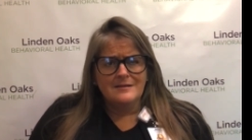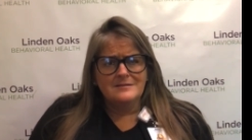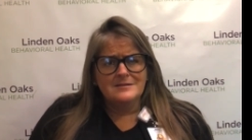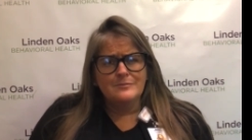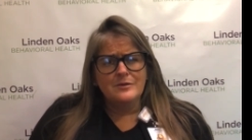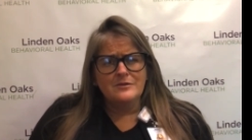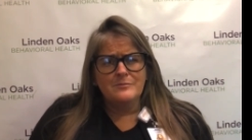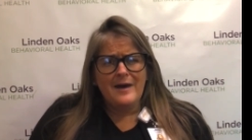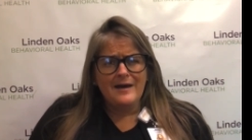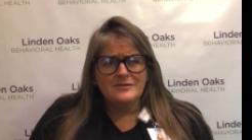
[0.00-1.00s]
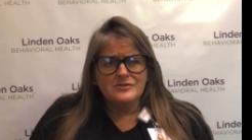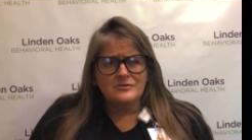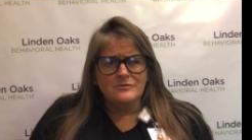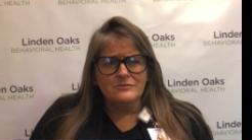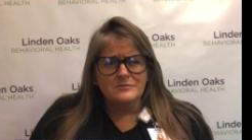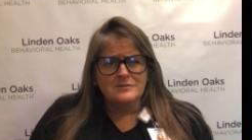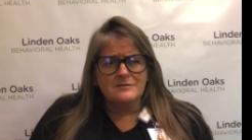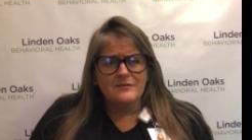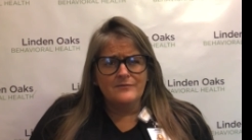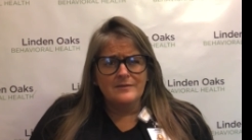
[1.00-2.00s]
to bring you back to
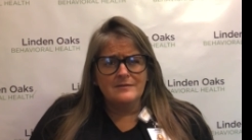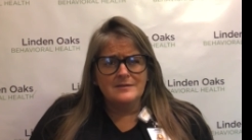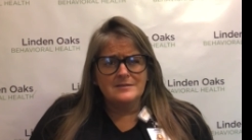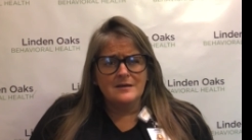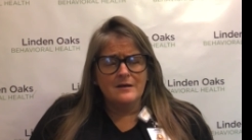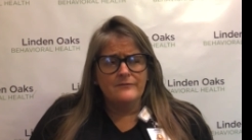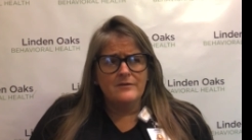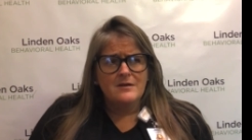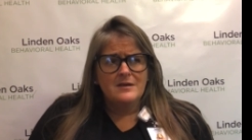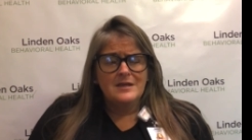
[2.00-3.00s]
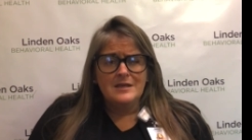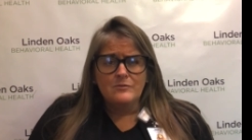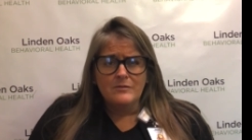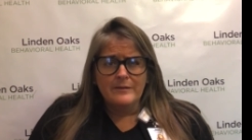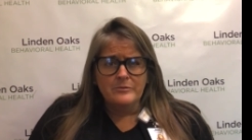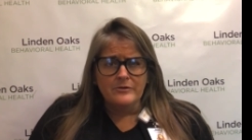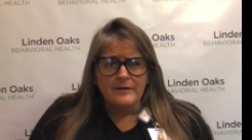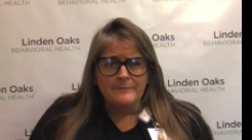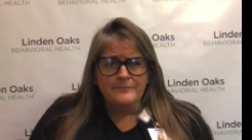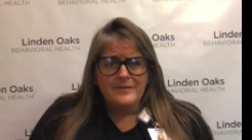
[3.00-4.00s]
the feelings of
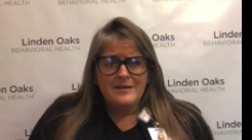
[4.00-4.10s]
equilibrium.